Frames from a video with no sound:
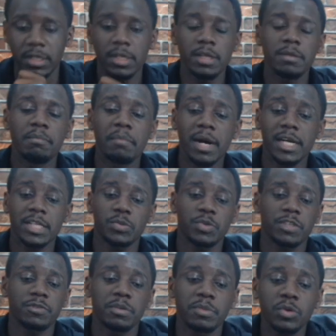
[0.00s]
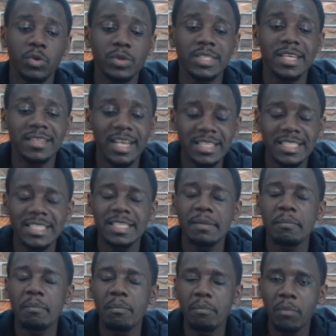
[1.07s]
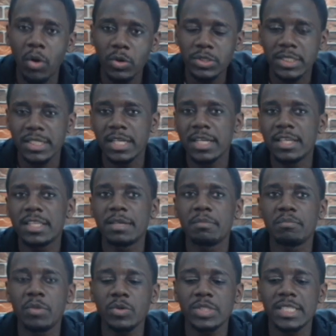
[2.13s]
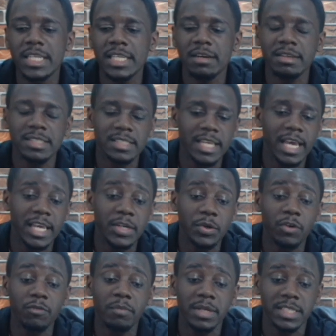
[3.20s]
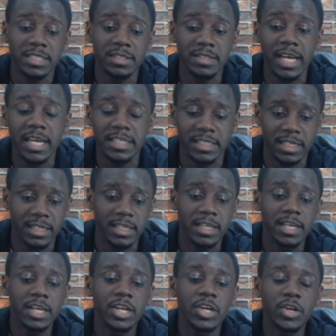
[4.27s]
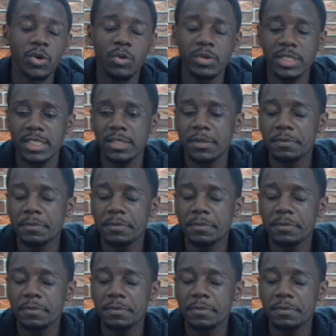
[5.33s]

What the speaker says: Marcus Rashford, because that's the most dangerous side of Manchester United, not